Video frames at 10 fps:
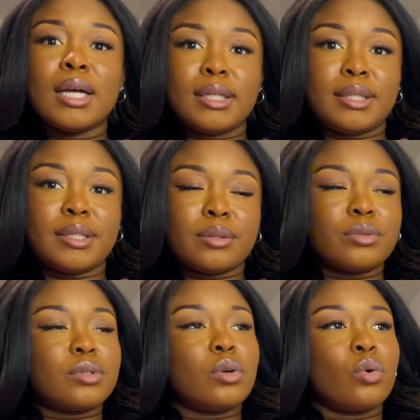
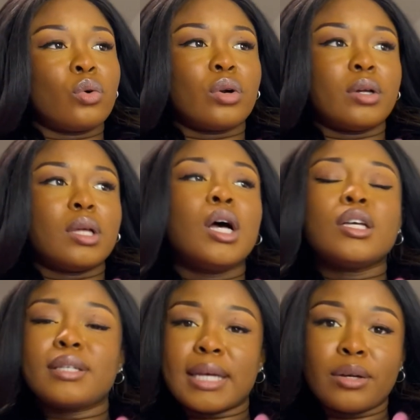details or
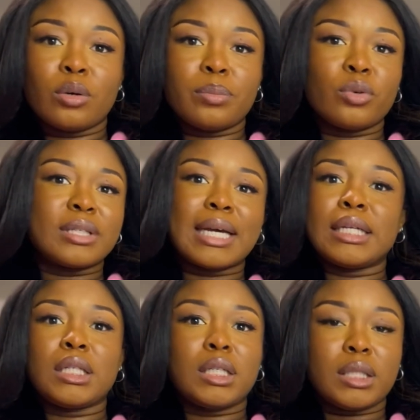sign up or sign
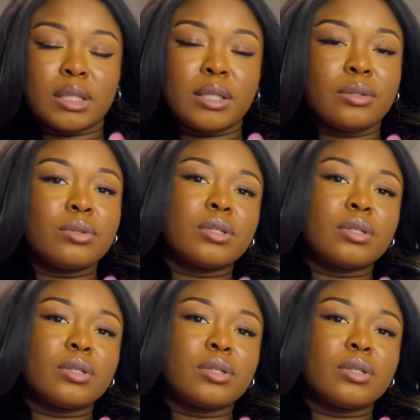in details.